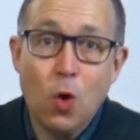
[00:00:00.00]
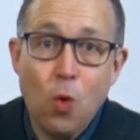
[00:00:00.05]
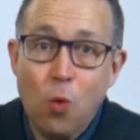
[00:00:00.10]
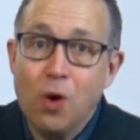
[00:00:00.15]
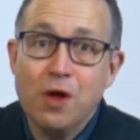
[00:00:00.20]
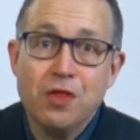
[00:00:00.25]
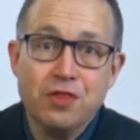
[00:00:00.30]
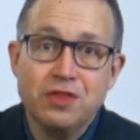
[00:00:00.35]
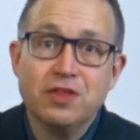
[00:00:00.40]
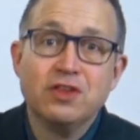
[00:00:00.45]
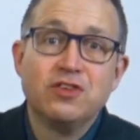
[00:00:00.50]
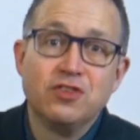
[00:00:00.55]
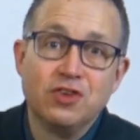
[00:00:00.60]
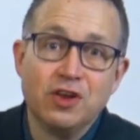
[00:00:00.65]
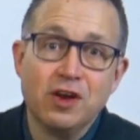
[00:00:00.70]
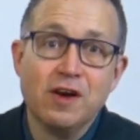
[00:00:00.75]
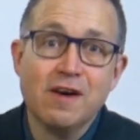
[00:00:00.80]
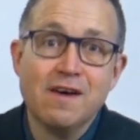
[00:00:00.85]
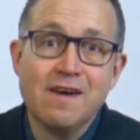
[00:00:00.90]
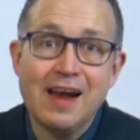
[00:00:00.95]
what this
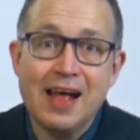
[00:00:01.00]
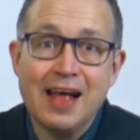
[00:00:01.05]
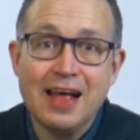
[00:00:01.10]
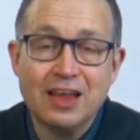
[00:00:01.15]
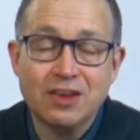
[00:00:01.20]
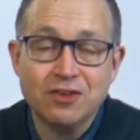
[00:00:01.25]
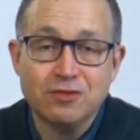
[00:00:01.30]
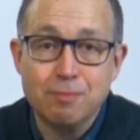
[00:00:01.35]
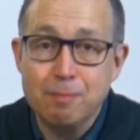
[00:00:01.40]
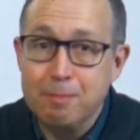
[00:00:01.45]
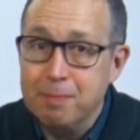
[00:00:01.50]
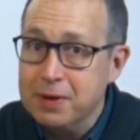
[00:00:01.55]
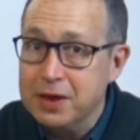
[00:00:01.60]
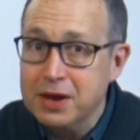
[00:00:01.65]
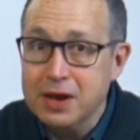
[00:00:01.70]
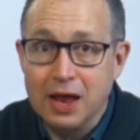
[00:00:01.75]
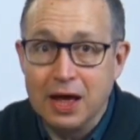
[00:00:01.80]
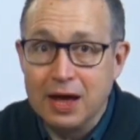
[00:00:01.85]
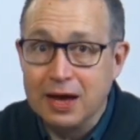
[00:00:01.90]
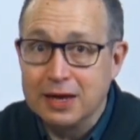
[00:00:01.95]
year has
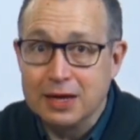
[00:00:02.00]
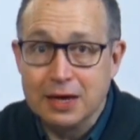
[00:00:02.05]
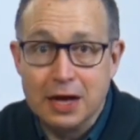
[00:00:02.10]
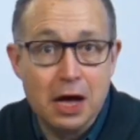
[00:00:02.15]
been like,